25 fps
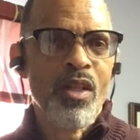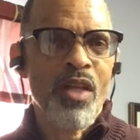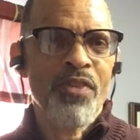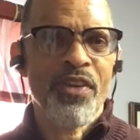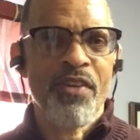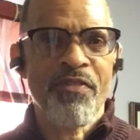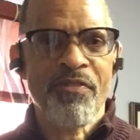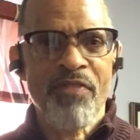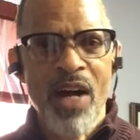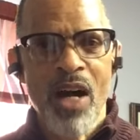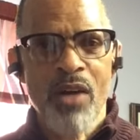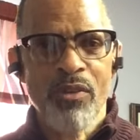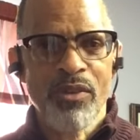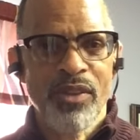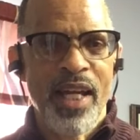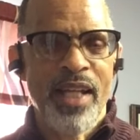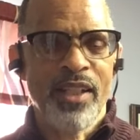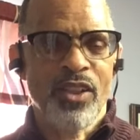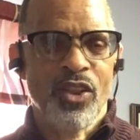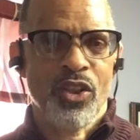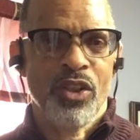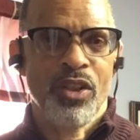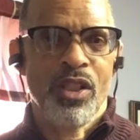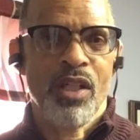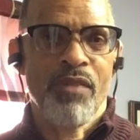The
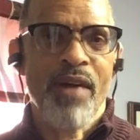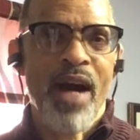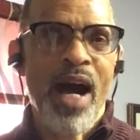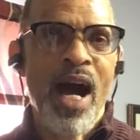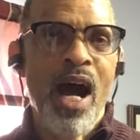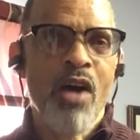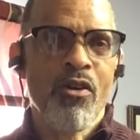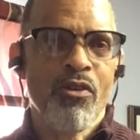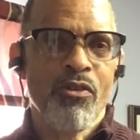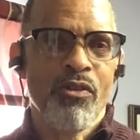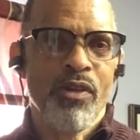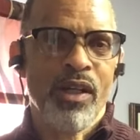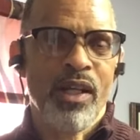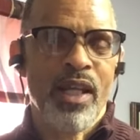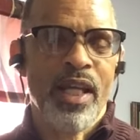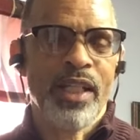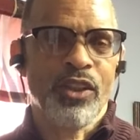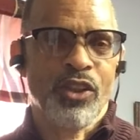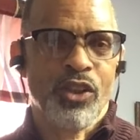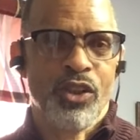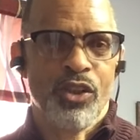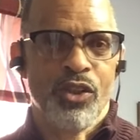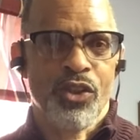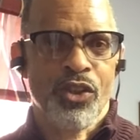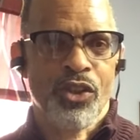foundation of our
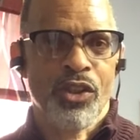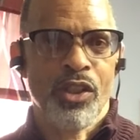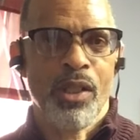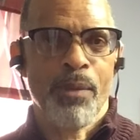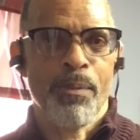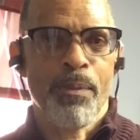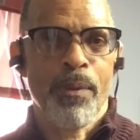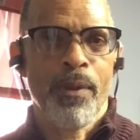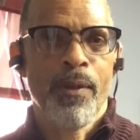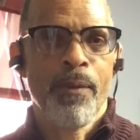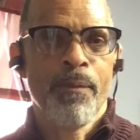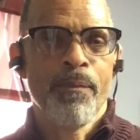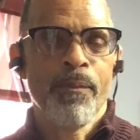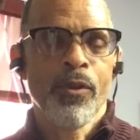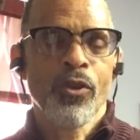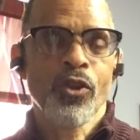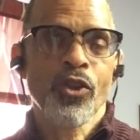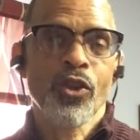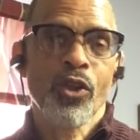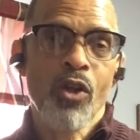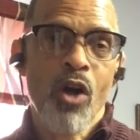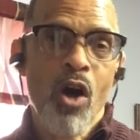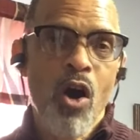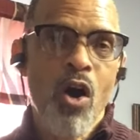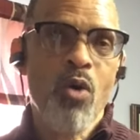relationship
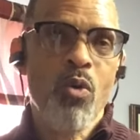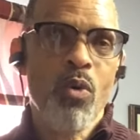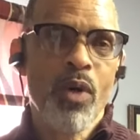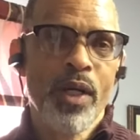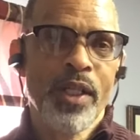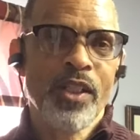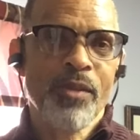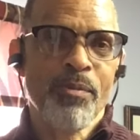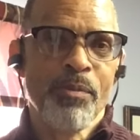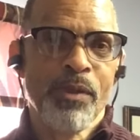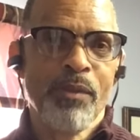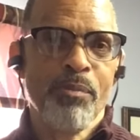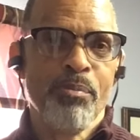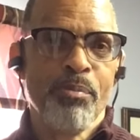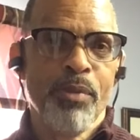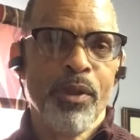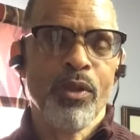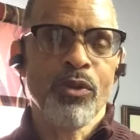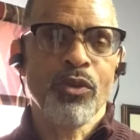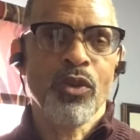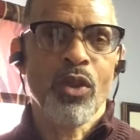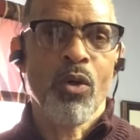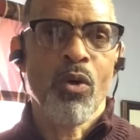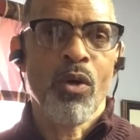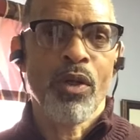should always be
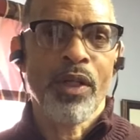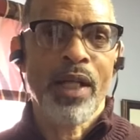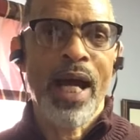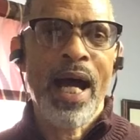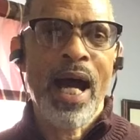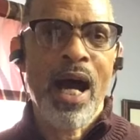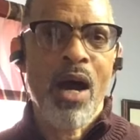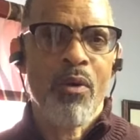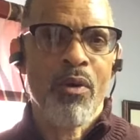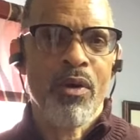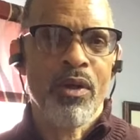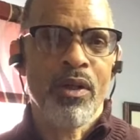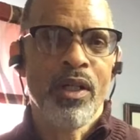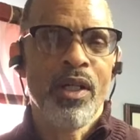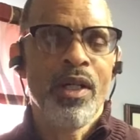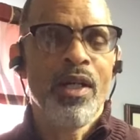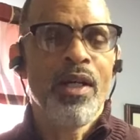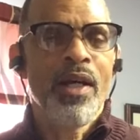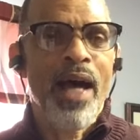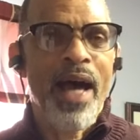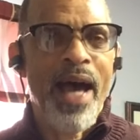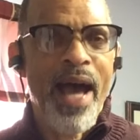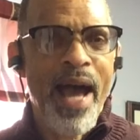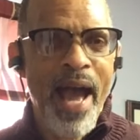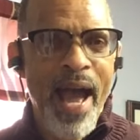built on our
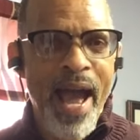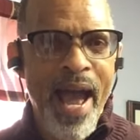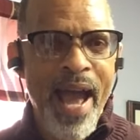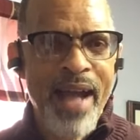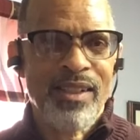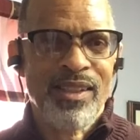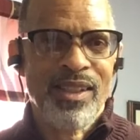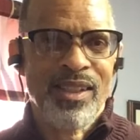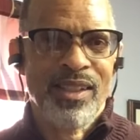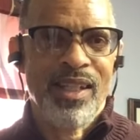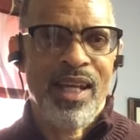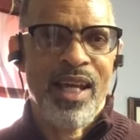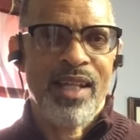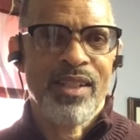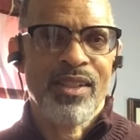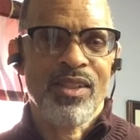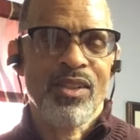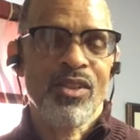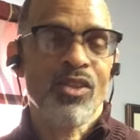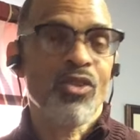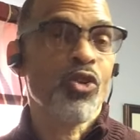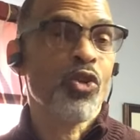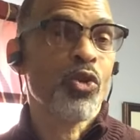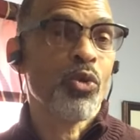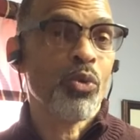
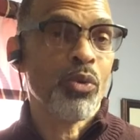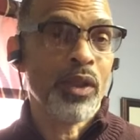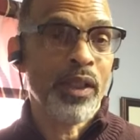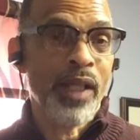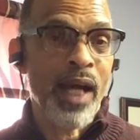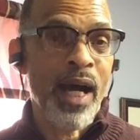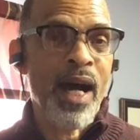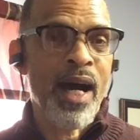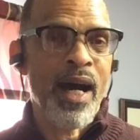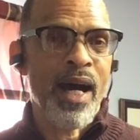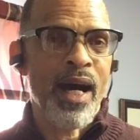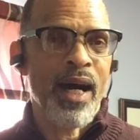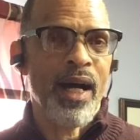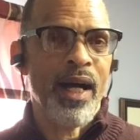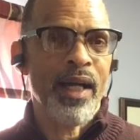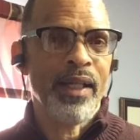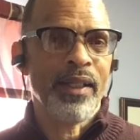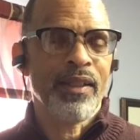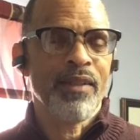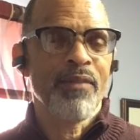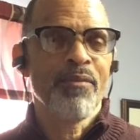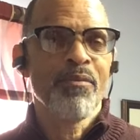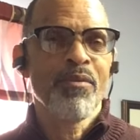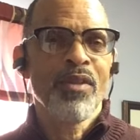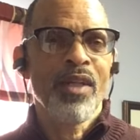access to God
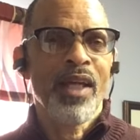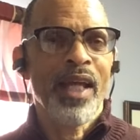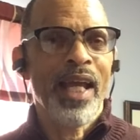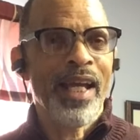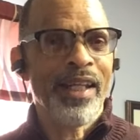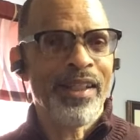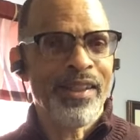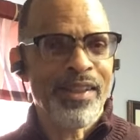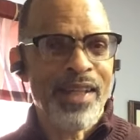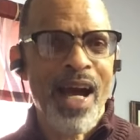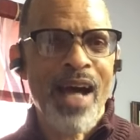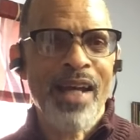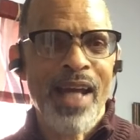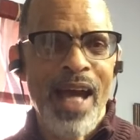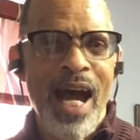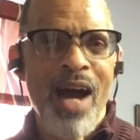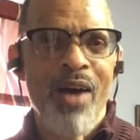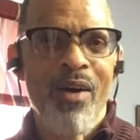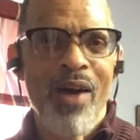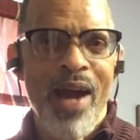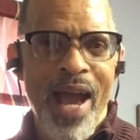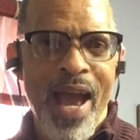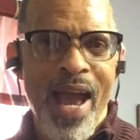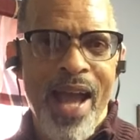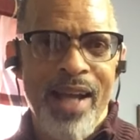and not
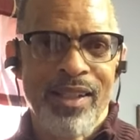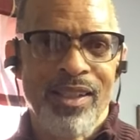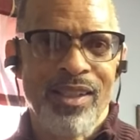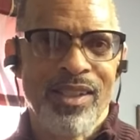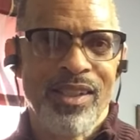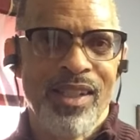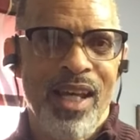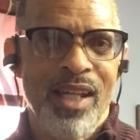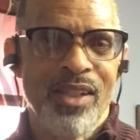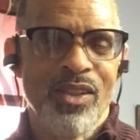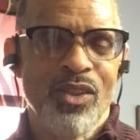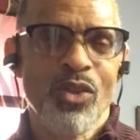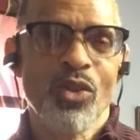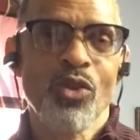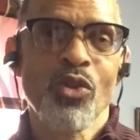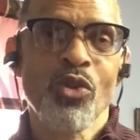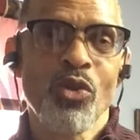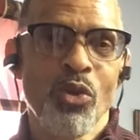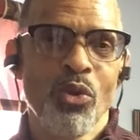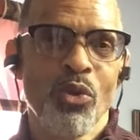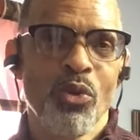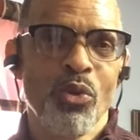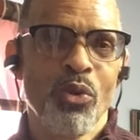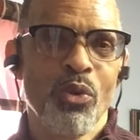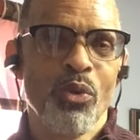our access
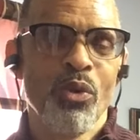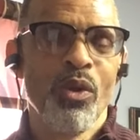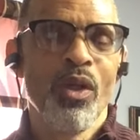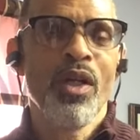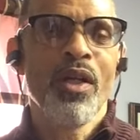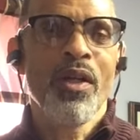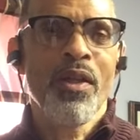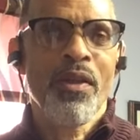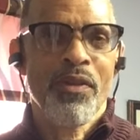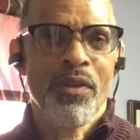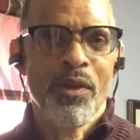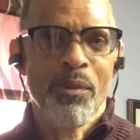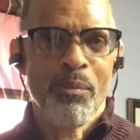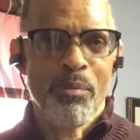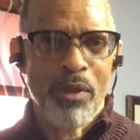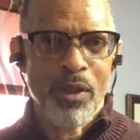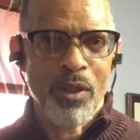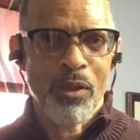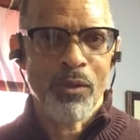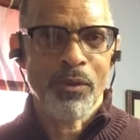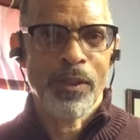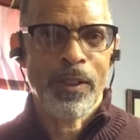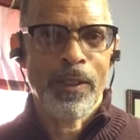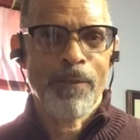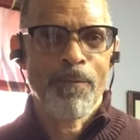to the
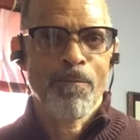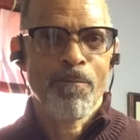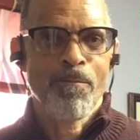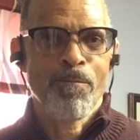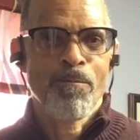building.